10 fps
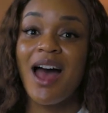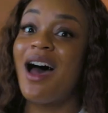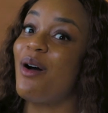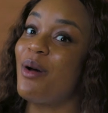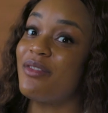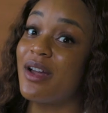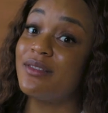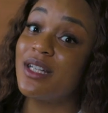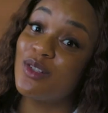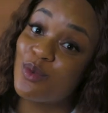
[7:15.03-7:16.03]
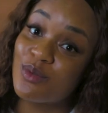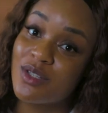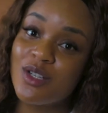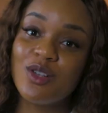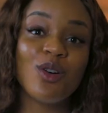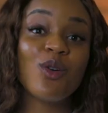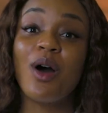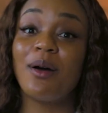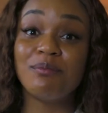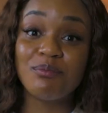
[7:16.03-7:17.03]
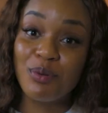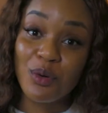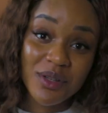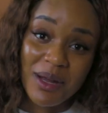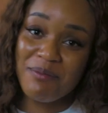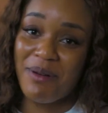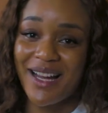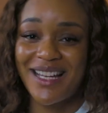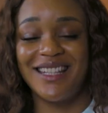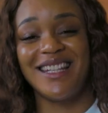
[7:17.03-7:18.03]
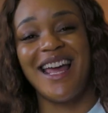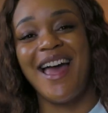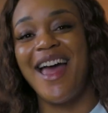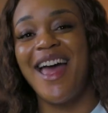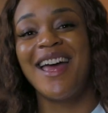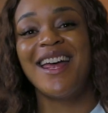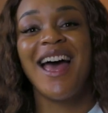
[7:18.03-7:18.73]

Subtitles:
However, if they don't, you don't go and pull them back in the hair